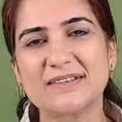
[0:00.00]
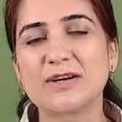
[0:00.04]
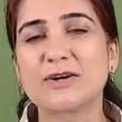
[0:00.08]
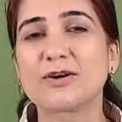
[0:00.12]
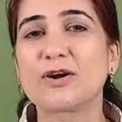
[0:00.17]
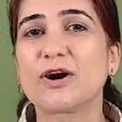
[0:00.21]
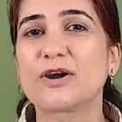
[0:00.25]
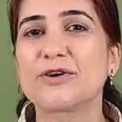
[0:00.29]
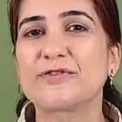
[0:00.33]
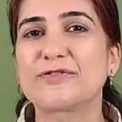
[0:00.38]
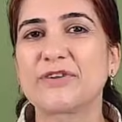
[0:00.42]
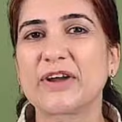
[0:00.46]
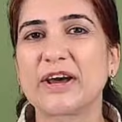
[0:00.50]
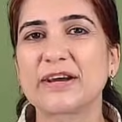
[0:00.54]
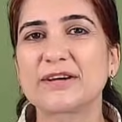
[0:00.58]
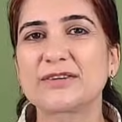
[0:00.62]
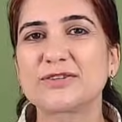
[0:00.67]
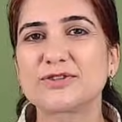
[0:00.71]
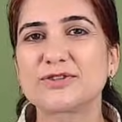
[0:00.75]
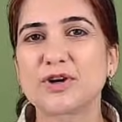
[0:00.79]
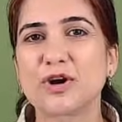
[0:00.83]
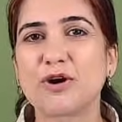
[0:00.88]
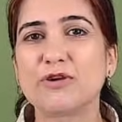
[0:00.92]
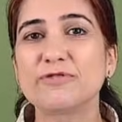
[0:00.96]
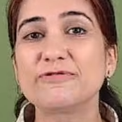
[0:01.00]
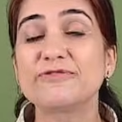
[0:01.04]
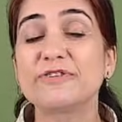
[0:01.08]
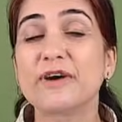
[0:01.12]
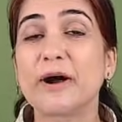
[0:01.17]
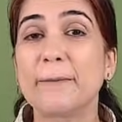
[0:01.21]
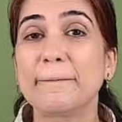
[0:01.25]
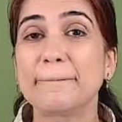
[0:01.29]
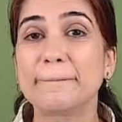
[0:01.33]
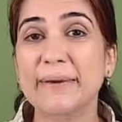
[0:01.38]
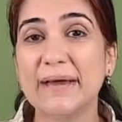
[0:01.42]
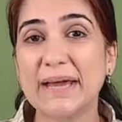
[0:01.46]
the contract of
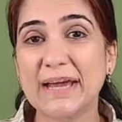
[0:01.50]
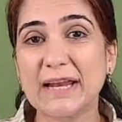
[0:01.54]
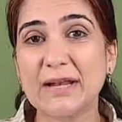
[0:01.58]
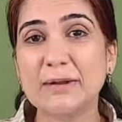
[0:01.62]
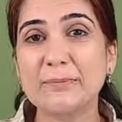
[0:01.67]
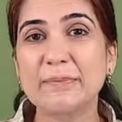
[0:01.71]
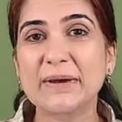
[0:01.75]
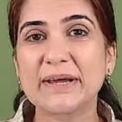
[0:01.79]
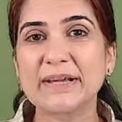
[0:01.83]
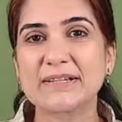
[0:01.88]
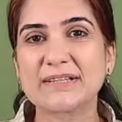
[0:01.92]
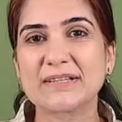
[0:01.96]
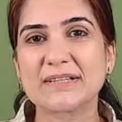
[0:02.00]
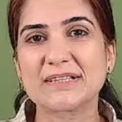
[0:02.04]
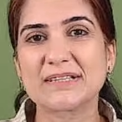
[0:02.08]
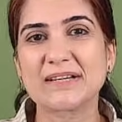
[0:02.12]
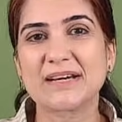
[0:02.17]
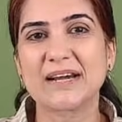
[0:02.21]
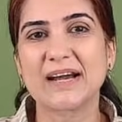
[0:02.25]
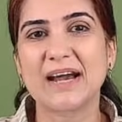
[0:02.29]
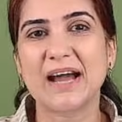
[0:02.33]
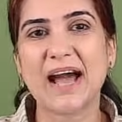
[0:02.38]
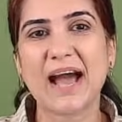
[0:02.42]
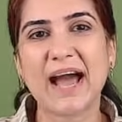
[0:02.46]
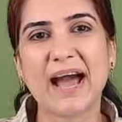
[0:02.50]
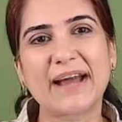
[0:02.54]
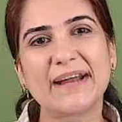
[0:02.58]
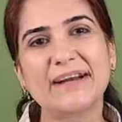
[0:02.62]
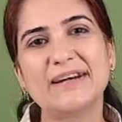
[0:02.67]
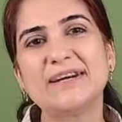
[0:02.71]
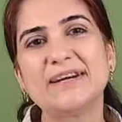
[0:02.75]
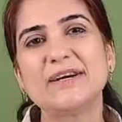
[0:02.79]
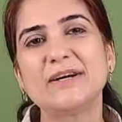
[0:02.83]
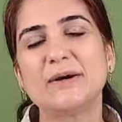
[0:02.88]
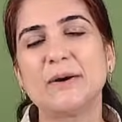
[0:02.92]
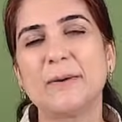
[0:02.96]
bailment
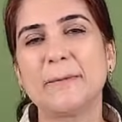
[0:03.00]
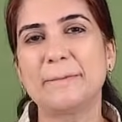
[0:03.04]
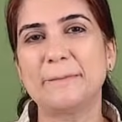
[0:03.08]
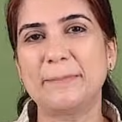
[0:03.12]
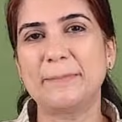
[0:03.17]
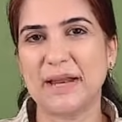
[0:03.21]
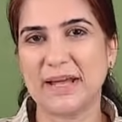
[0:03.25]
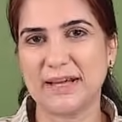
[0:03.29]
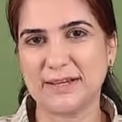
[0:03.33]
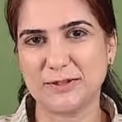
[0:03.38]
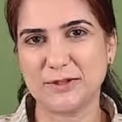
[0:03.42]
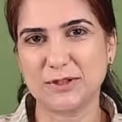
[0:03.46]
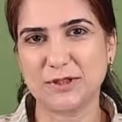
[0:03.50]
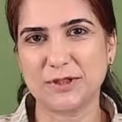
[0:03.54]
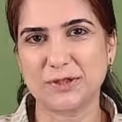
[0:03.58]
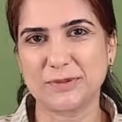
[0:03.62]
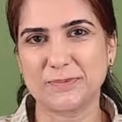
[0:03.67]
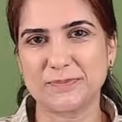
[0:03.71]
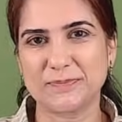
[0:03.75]
and pledge.